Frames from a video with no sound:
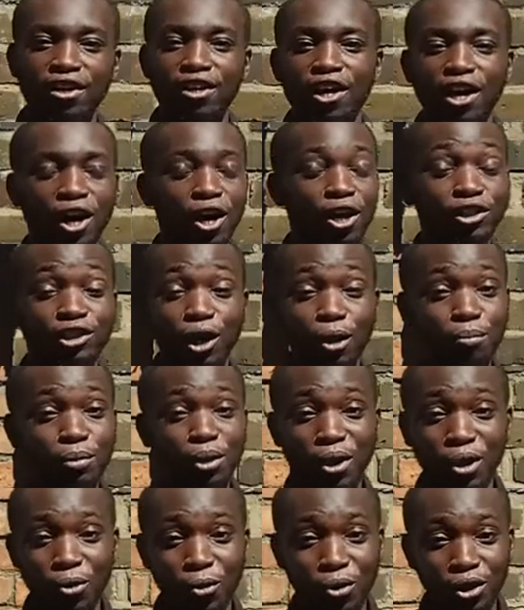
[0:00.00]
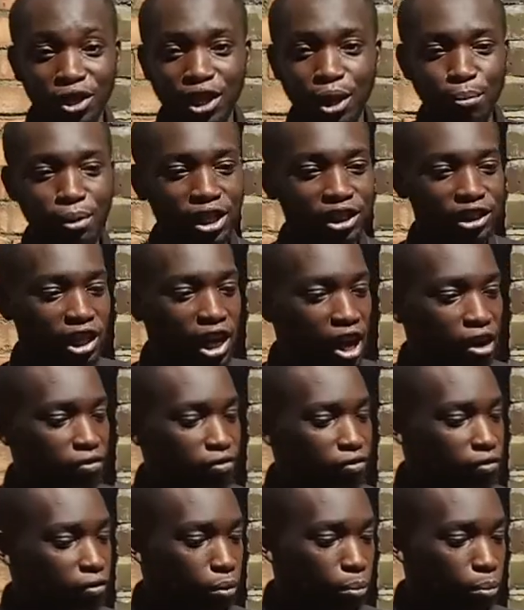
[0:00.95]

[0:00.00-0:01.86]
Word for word: Uh, some may call it your best life,